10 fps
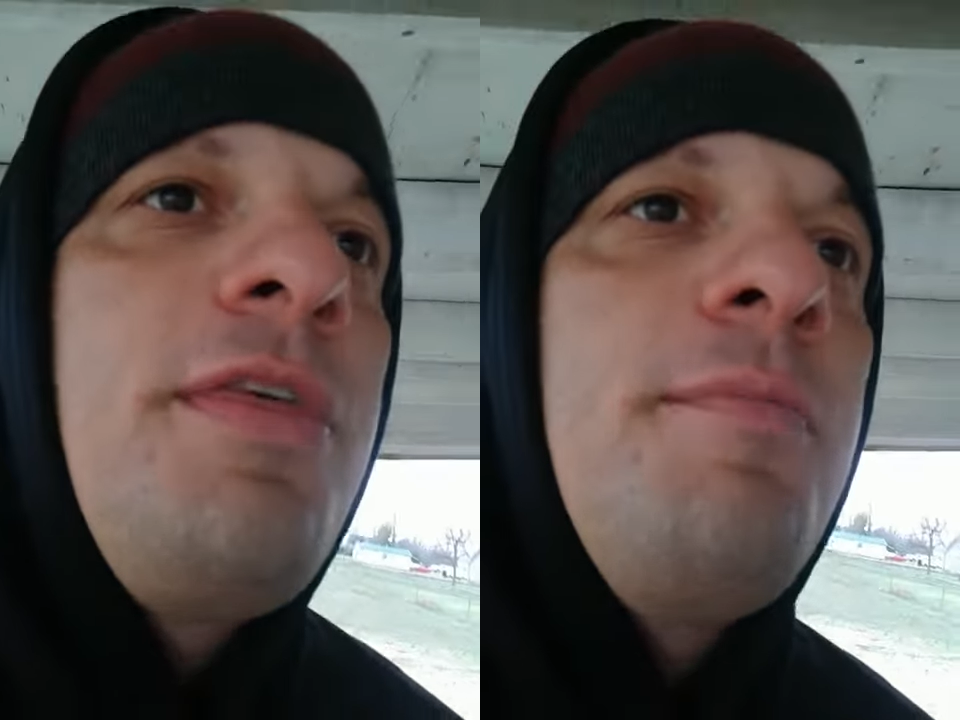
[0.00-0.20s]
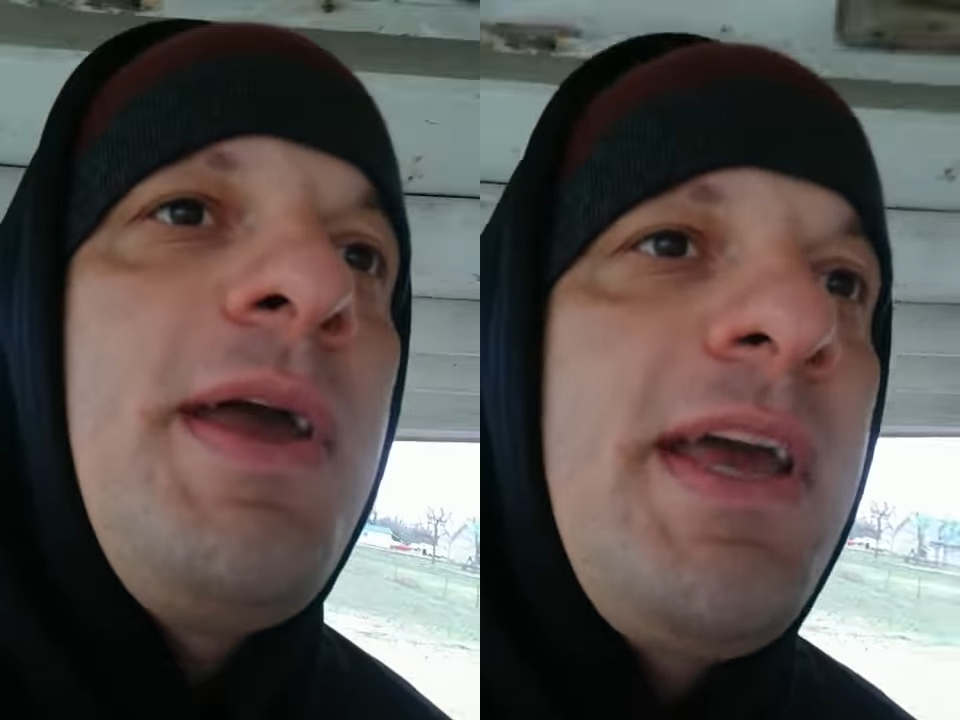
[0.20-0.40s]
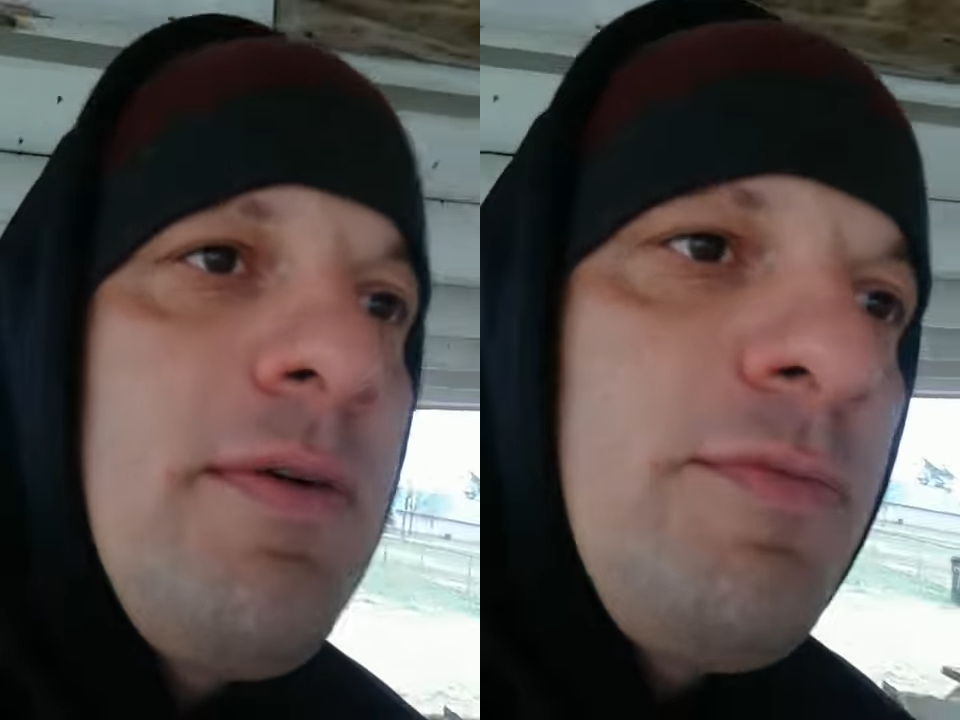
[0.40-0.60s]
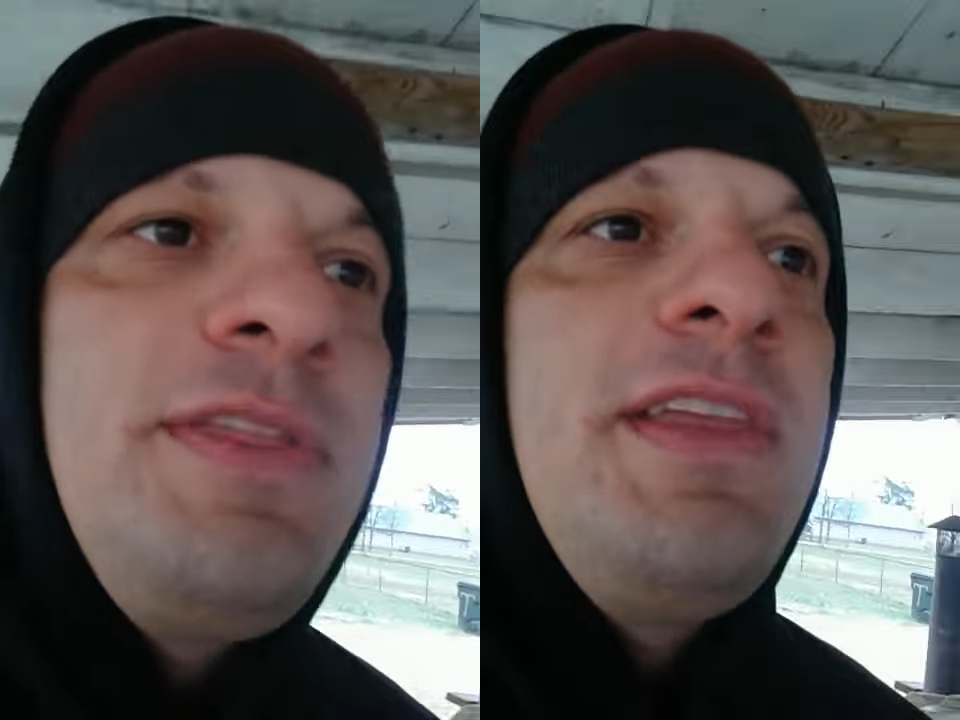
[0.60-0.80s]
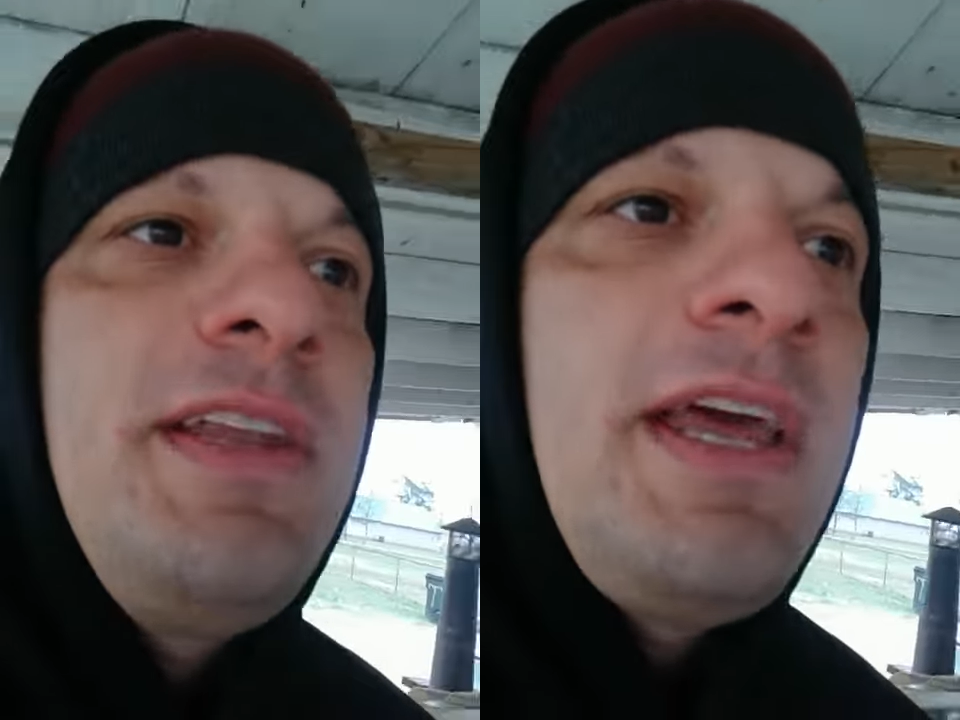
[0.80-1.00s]
the man
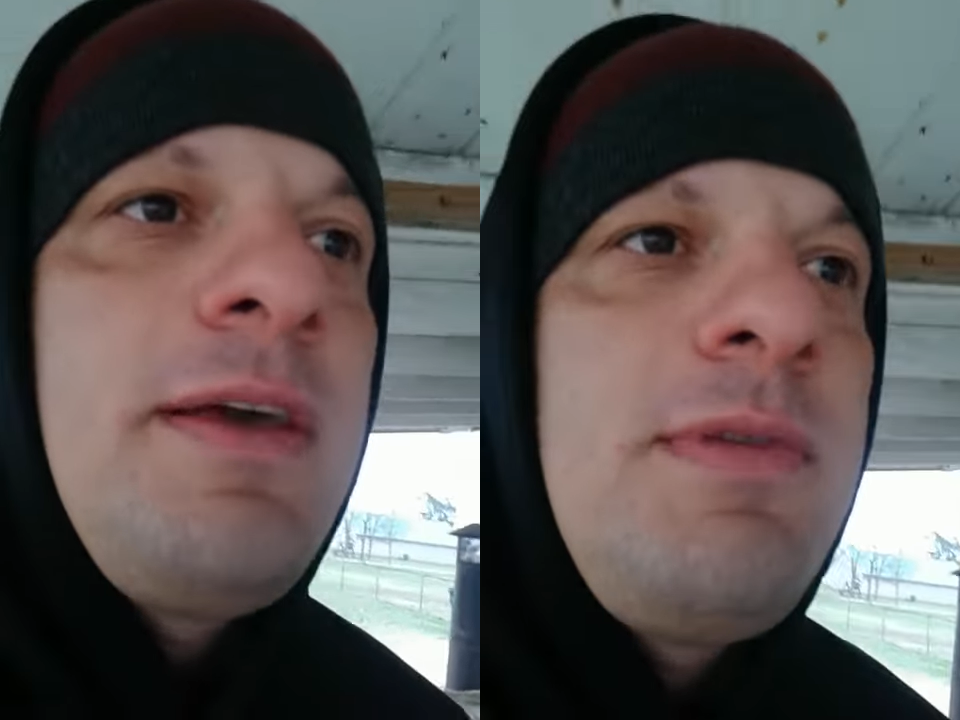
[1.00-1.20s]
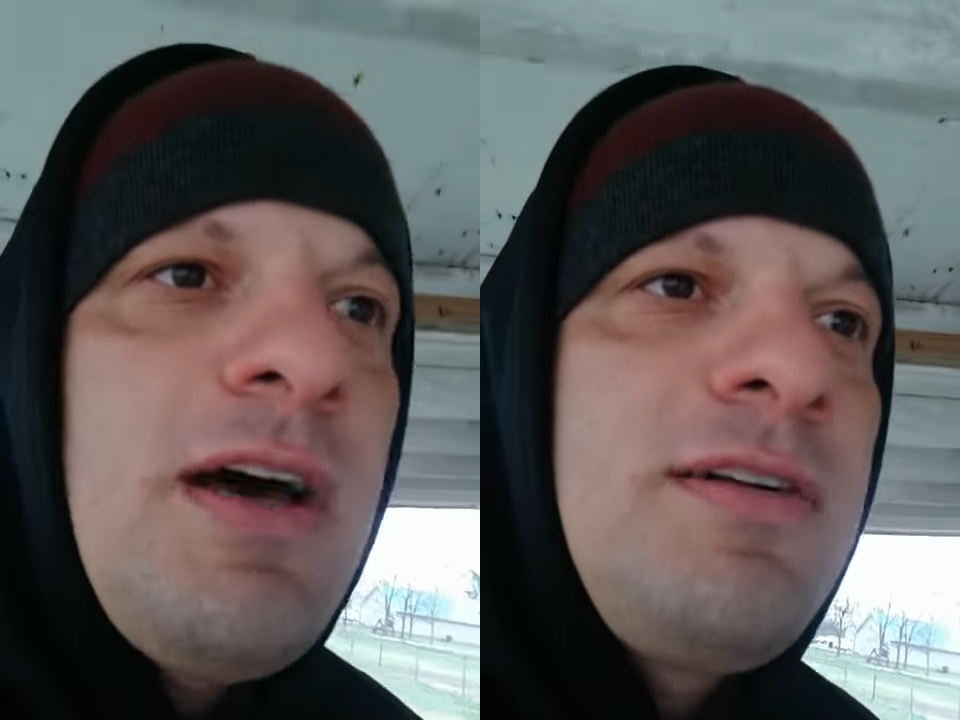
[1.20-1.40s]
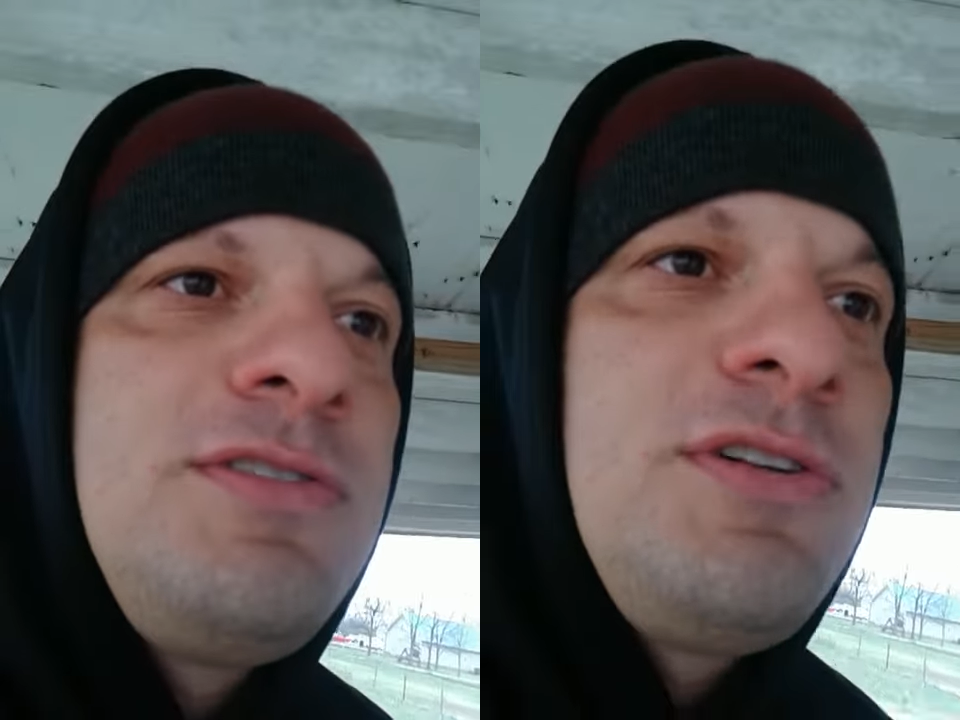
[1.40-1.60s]
with the name Donald